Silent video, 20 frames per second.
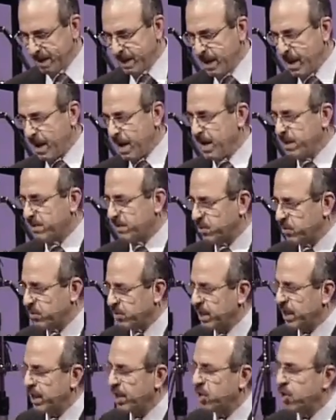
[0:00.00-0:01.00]
And so
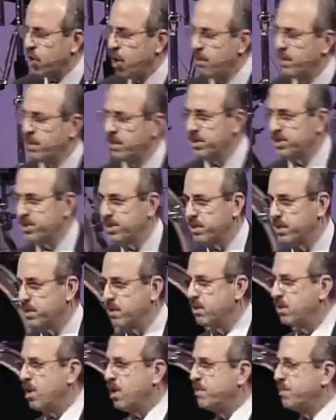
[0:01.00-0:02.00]
they
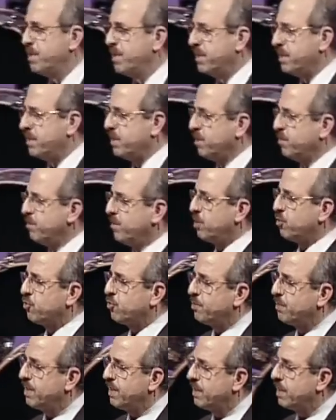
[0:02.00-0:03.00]
nominated me to
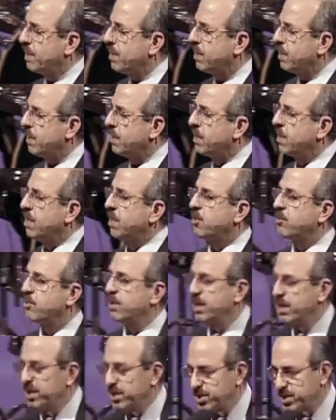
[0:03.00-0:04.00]
be the
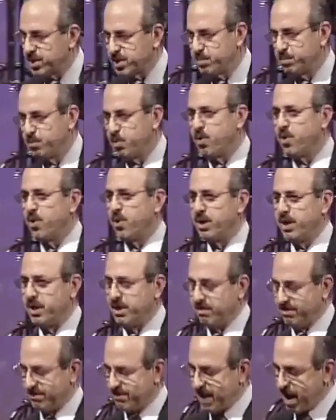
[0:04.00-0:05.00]
religious boy in
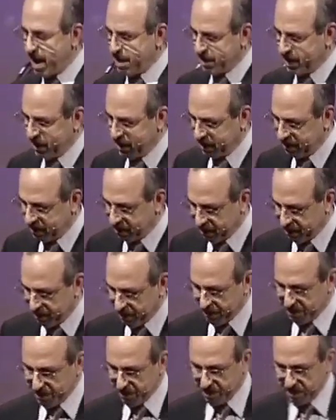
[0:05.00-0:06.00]
the family.
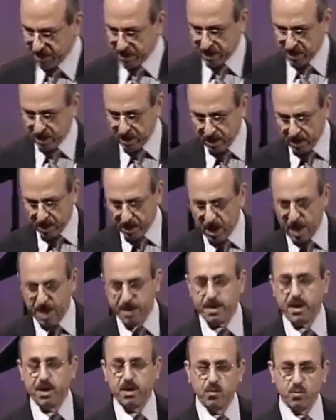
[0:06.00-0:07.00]
And
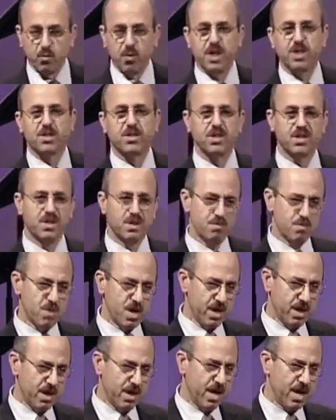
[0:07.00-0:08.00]
they invested in
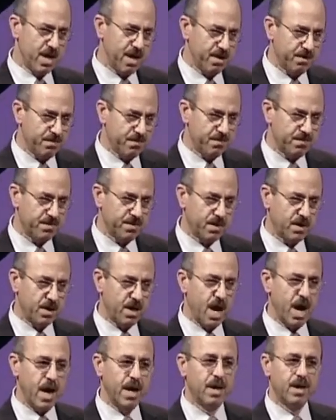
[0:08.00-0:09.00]
my life.
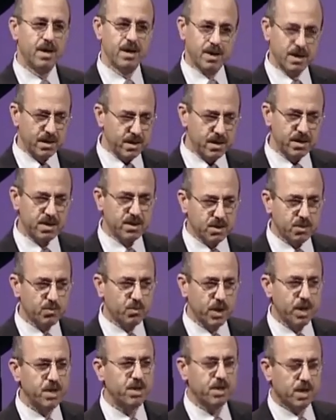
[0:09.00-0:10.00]
I learned
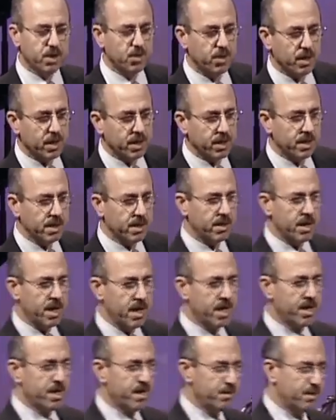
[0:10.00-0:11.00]
very quickly the
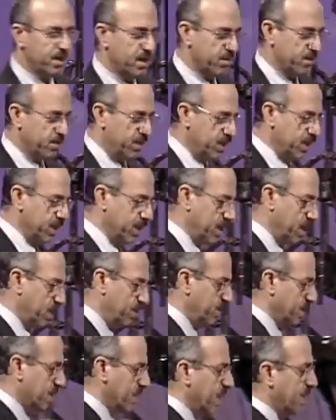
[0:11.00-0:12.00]
Arabic, reading of
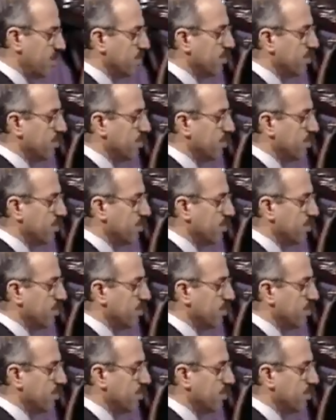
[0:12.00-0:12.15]
it and